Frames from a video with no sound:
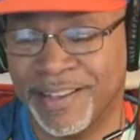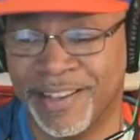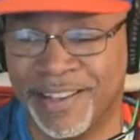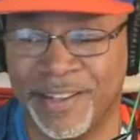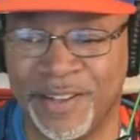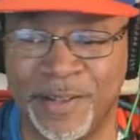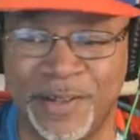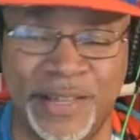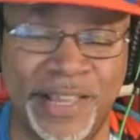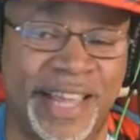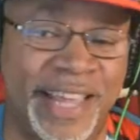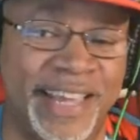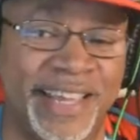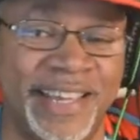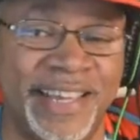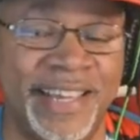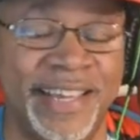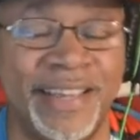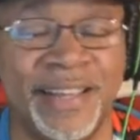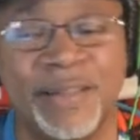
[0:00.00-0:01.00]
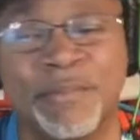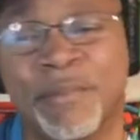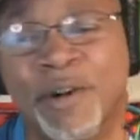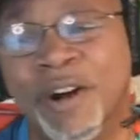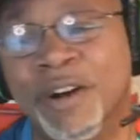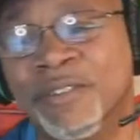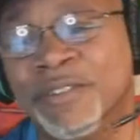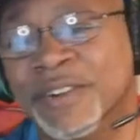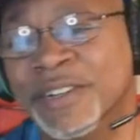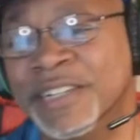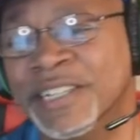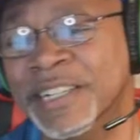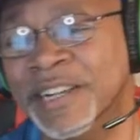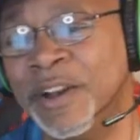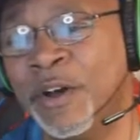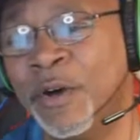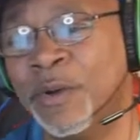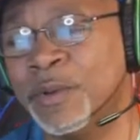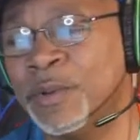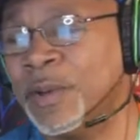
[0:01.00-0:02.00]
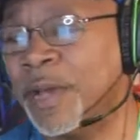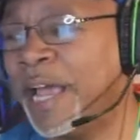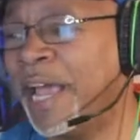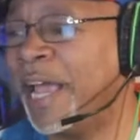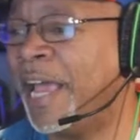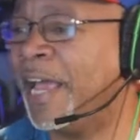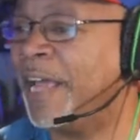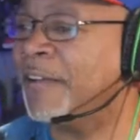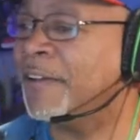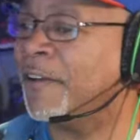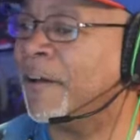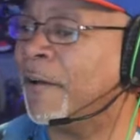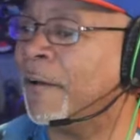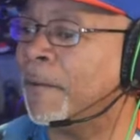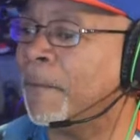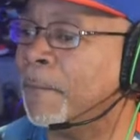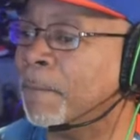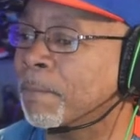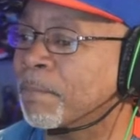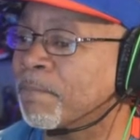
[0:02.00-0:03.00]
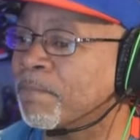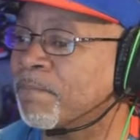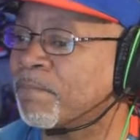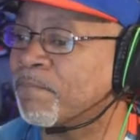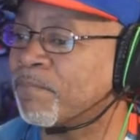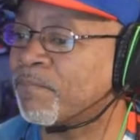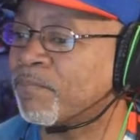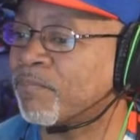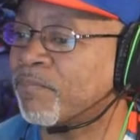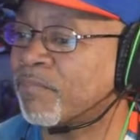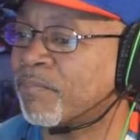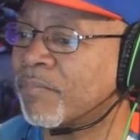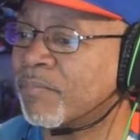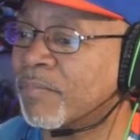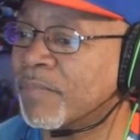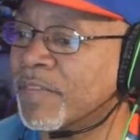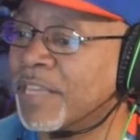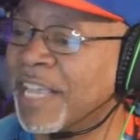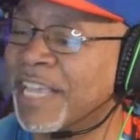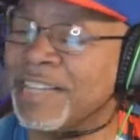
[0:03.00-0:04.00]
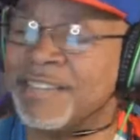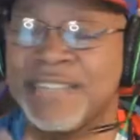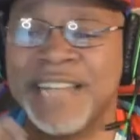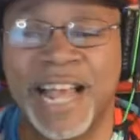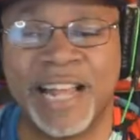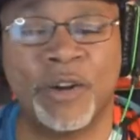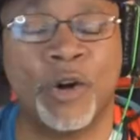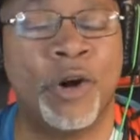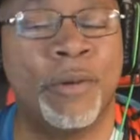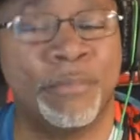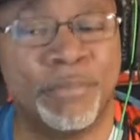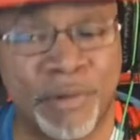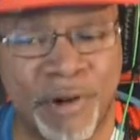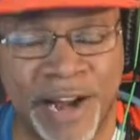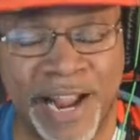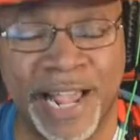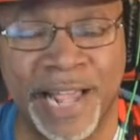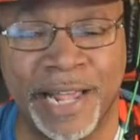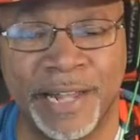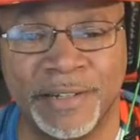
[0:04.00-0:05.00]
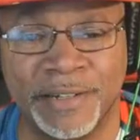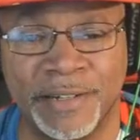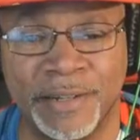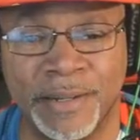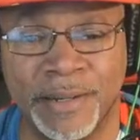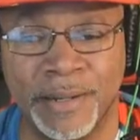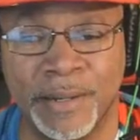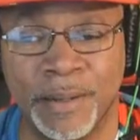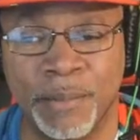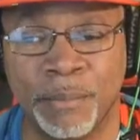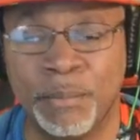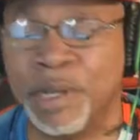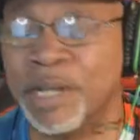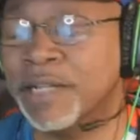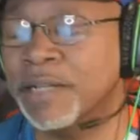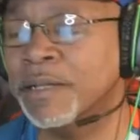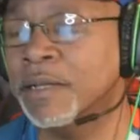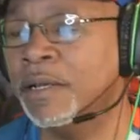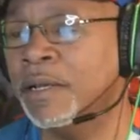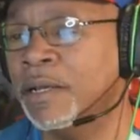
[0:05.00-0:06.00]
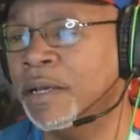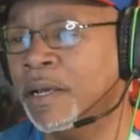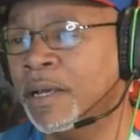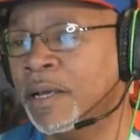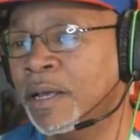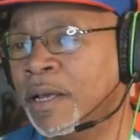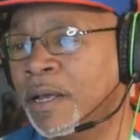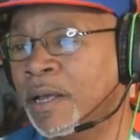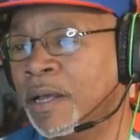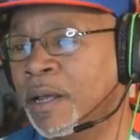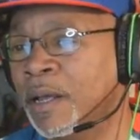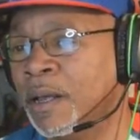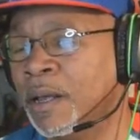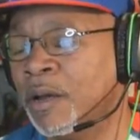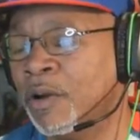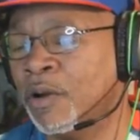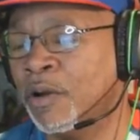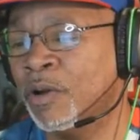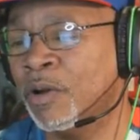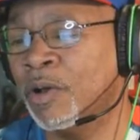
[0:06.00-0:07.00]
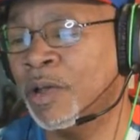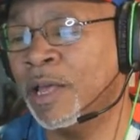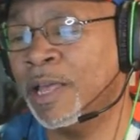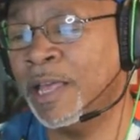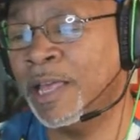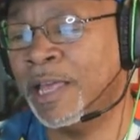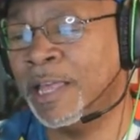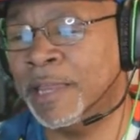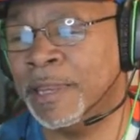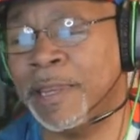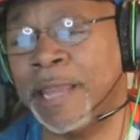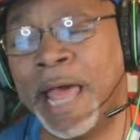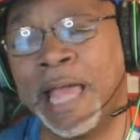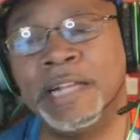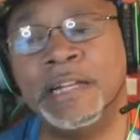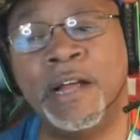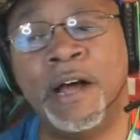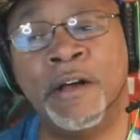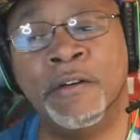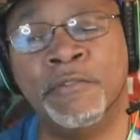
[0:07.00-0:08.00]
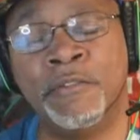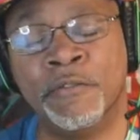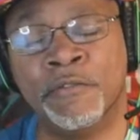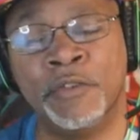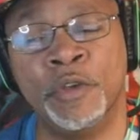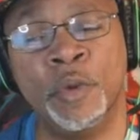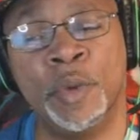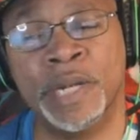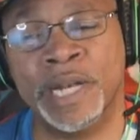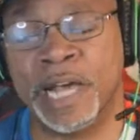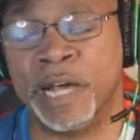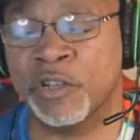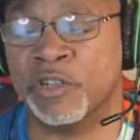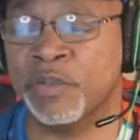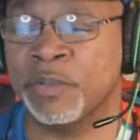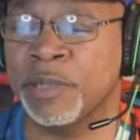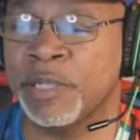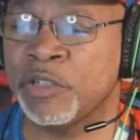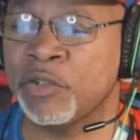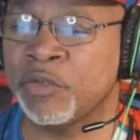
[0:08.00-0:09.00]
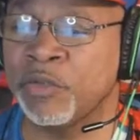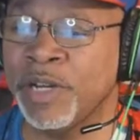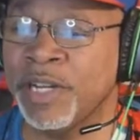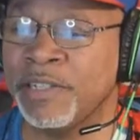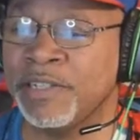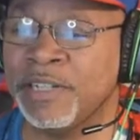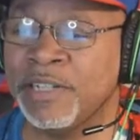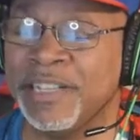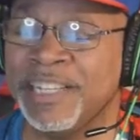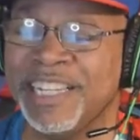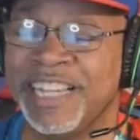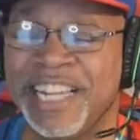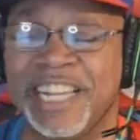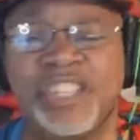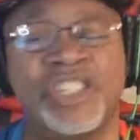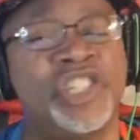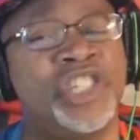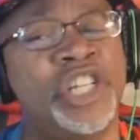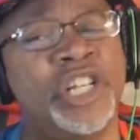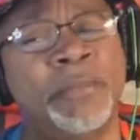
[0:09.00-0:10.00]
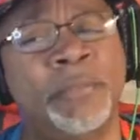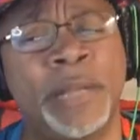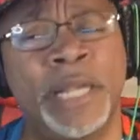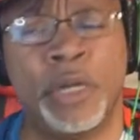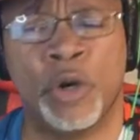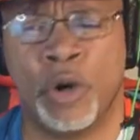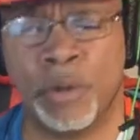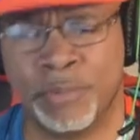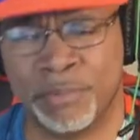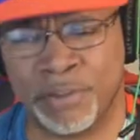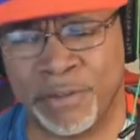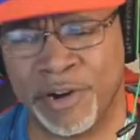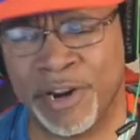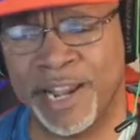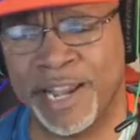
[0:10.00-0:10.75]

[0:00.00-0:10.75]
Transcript: Okay. Marvel, you know, and um it's not on brand. But in light of a few announcements recently, it should be on brand.